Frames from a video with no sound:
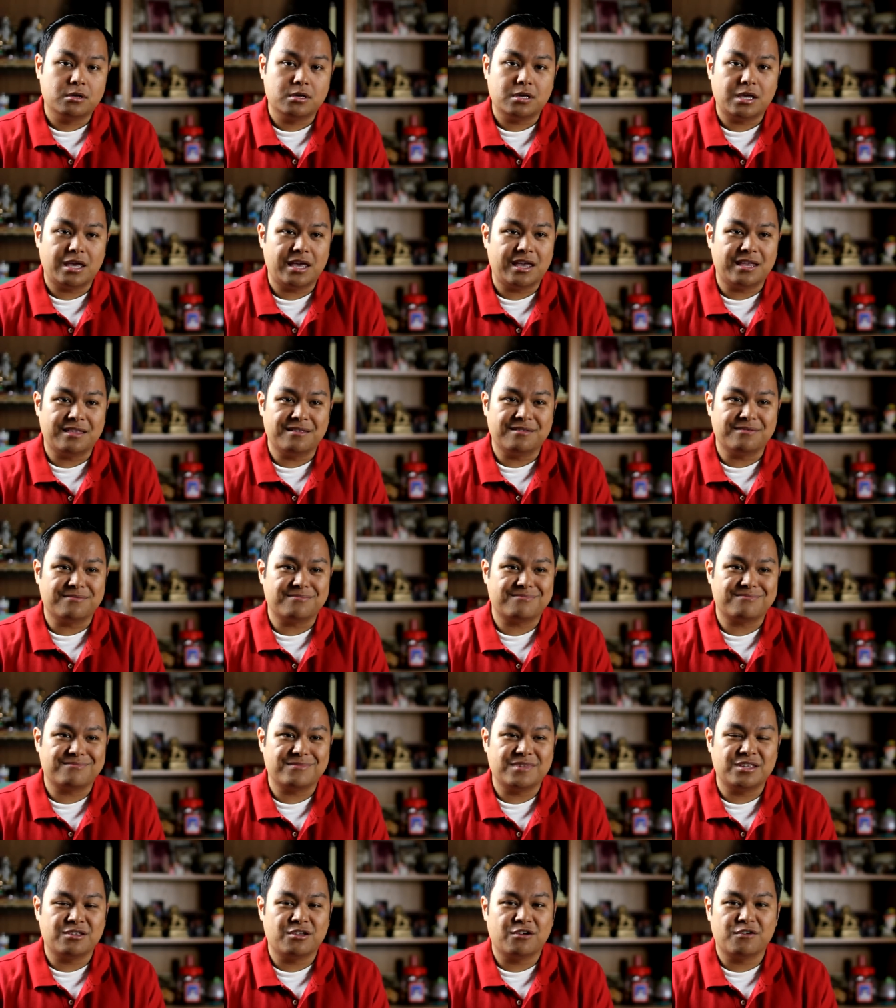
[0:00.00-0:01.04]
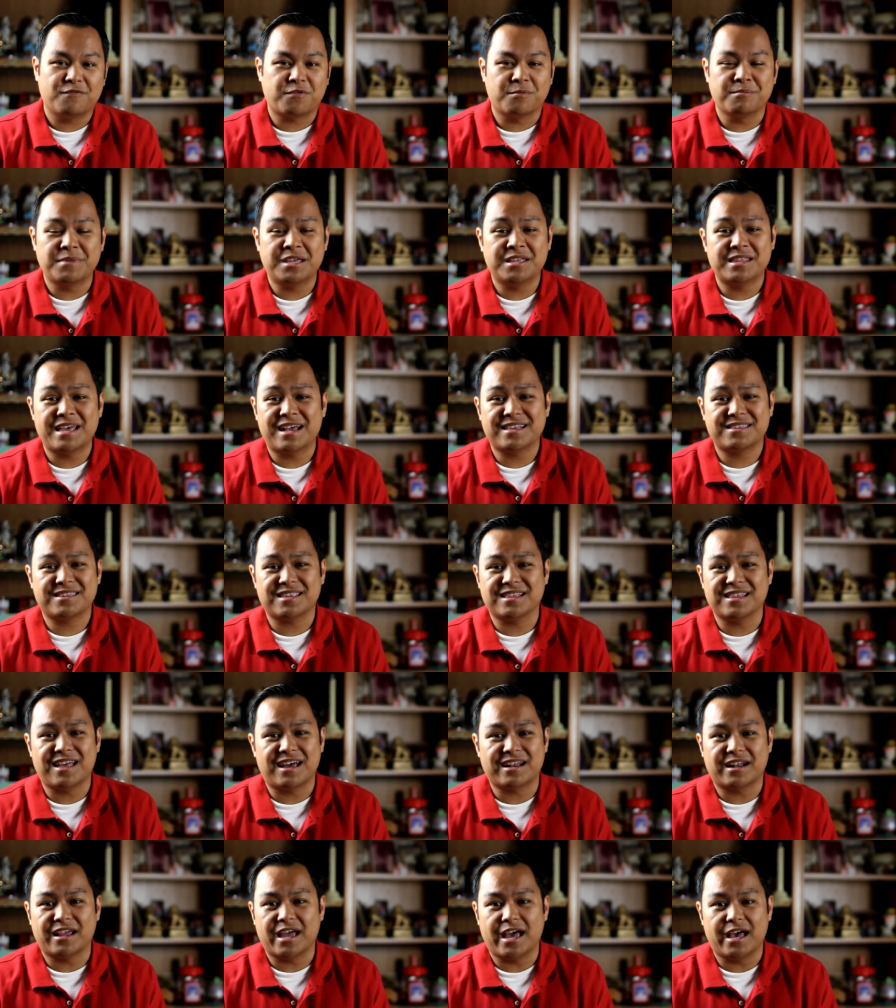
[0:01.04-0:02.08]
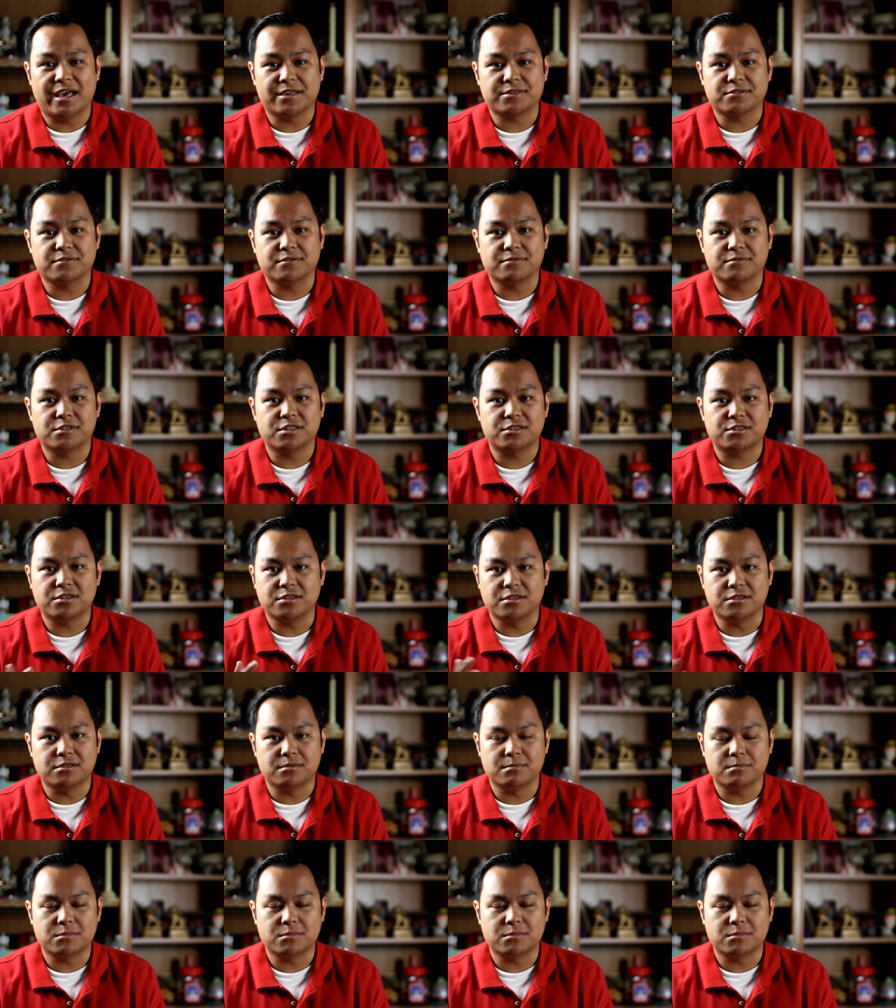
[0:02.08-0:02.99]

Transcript: And, you know, for me, that's a lot of hassle just to,